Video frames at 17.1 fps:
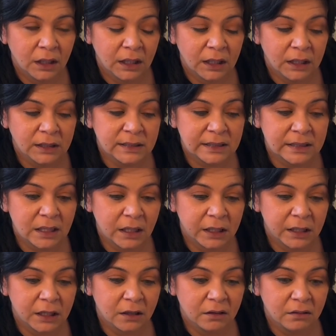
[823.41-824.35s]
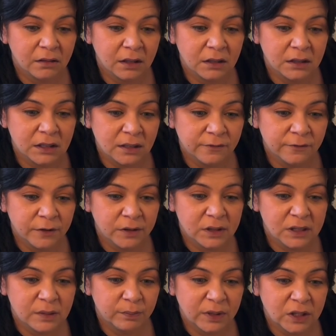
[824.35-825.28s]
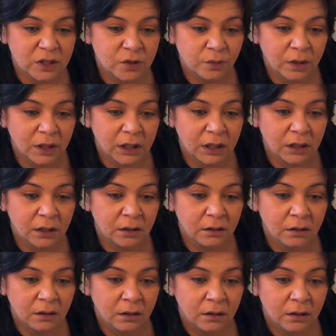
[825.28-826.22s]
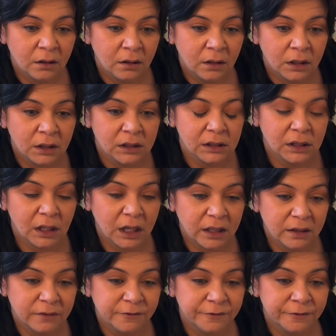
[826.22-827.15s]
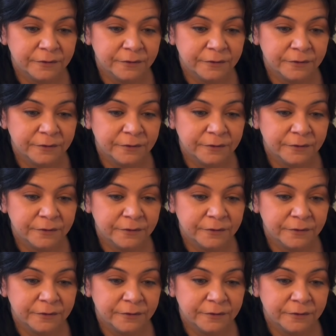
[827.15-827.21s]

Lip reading: It's like the difference between life